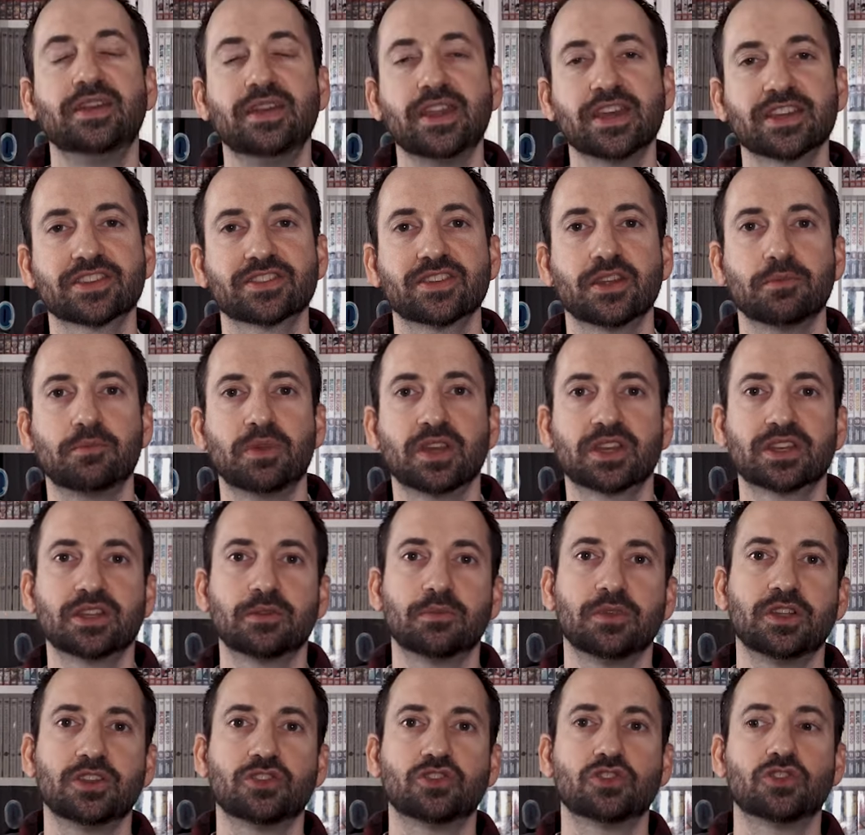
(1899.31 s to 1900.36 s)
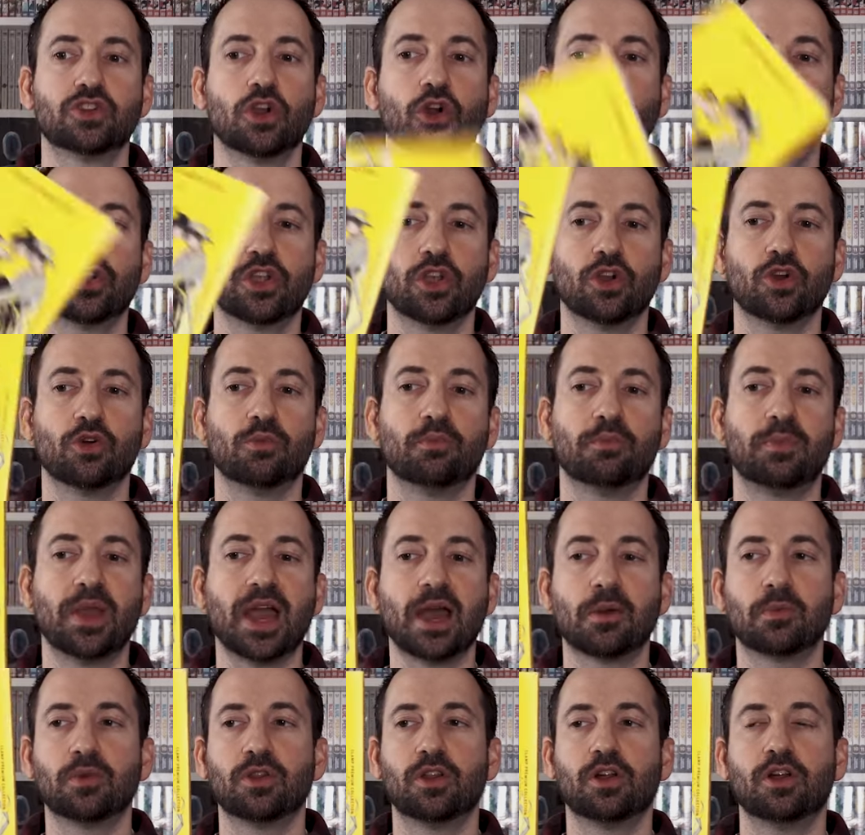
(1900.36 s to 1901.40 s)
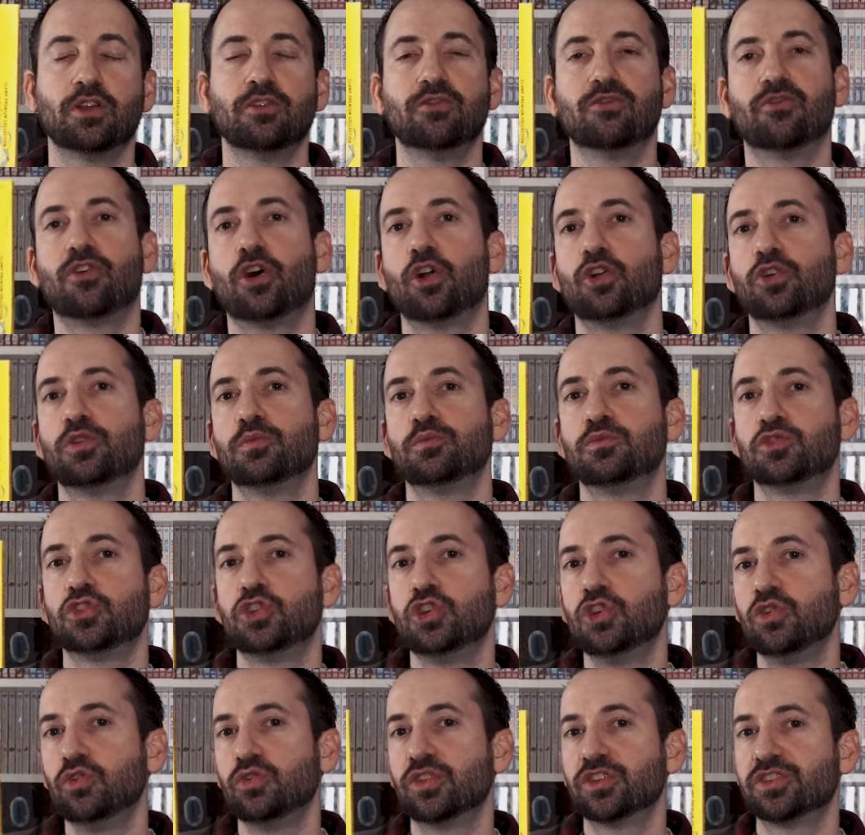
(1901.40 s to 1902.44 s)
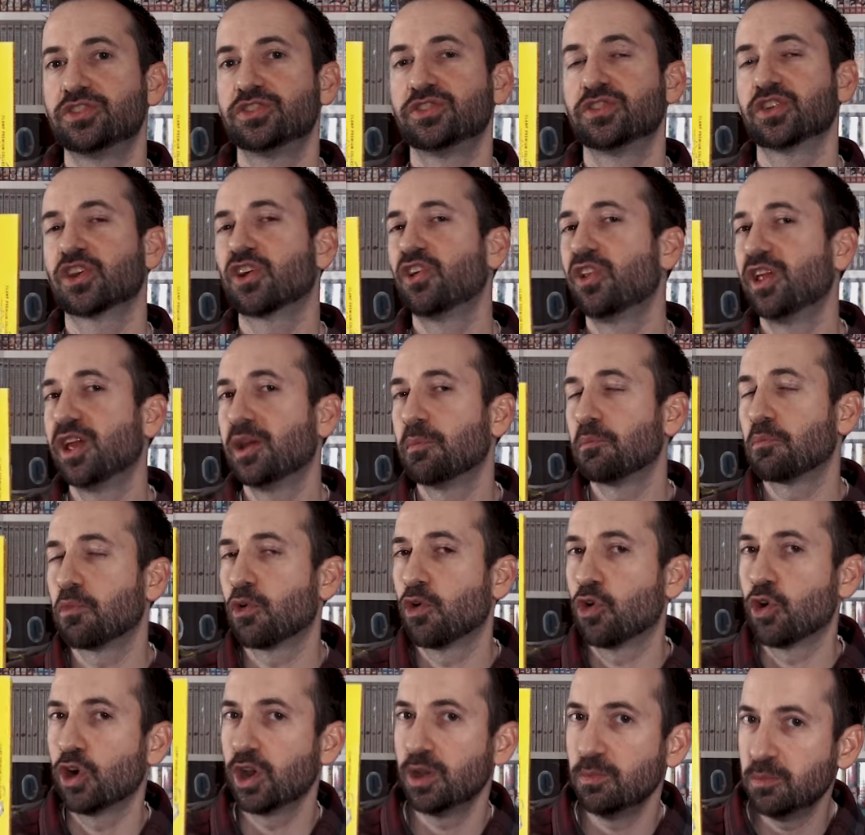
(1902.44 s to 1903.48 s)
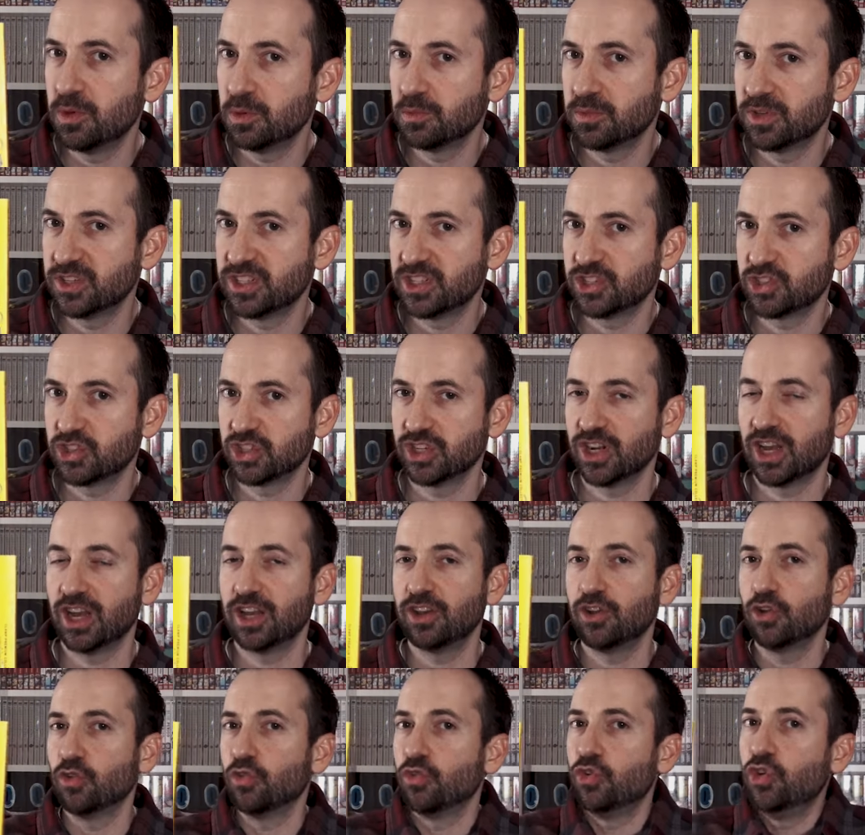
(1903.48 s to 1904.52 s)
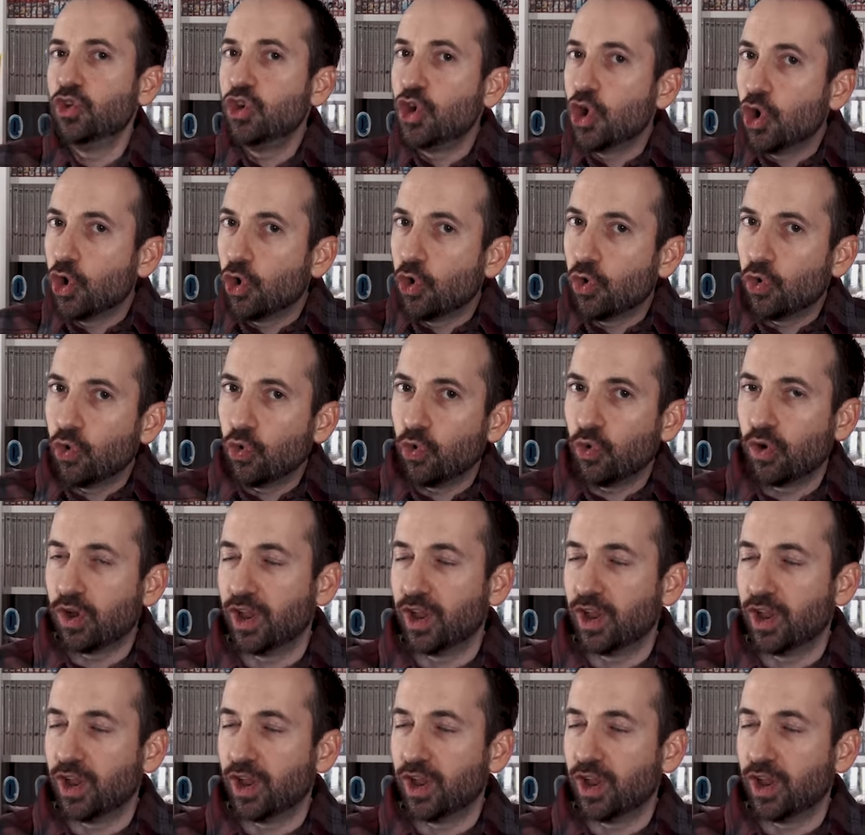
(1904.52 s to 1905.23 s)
Next I picked up is Tokyo Babylon Volume 2. This is a Clamp Premium Edition. I don't know,